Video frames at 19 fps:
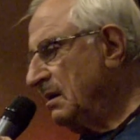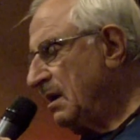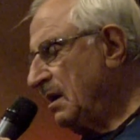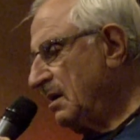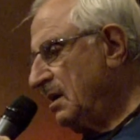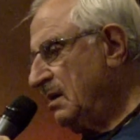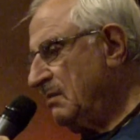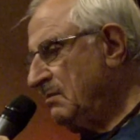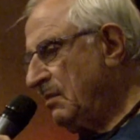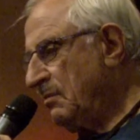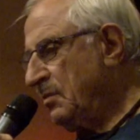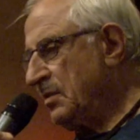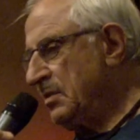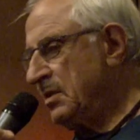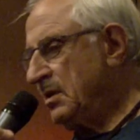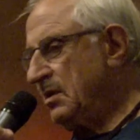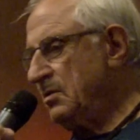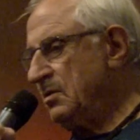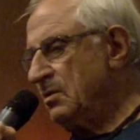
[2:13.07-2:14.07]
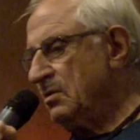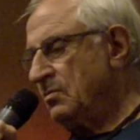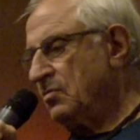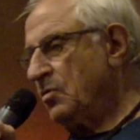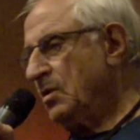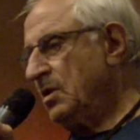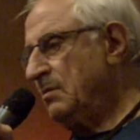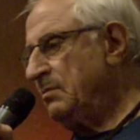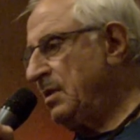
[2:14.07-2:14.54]
I came up with another
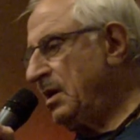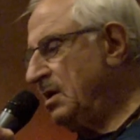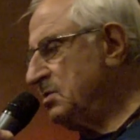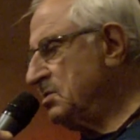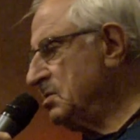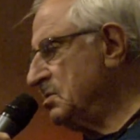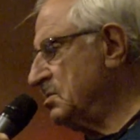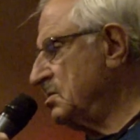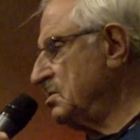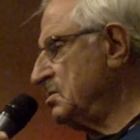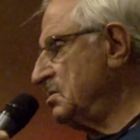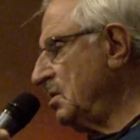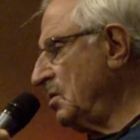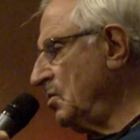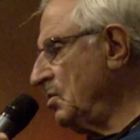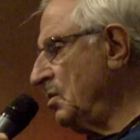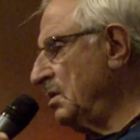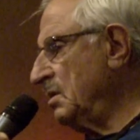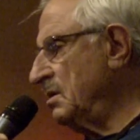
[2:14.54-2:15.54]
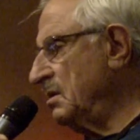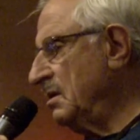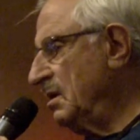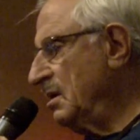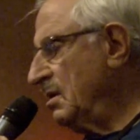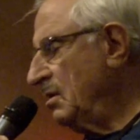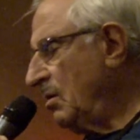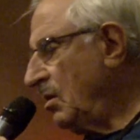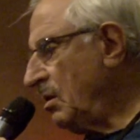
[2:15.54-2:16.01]
20 pages or so and
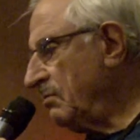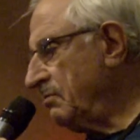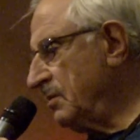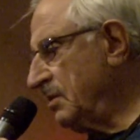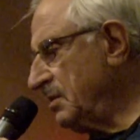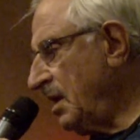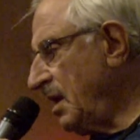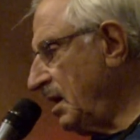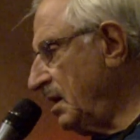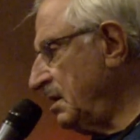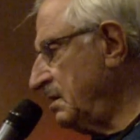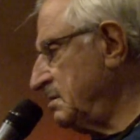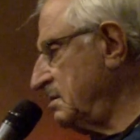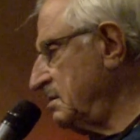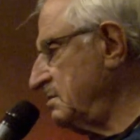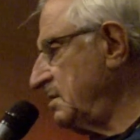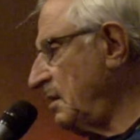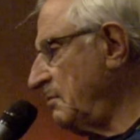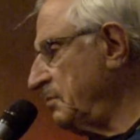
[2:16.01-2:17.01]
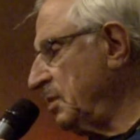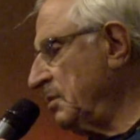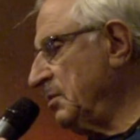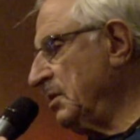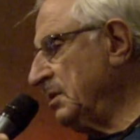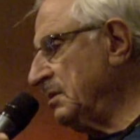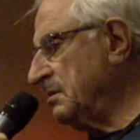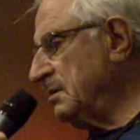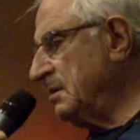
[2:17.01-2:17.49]
offered that as a
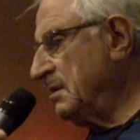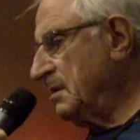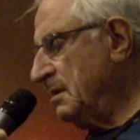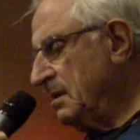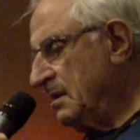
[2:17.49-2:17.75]
supplement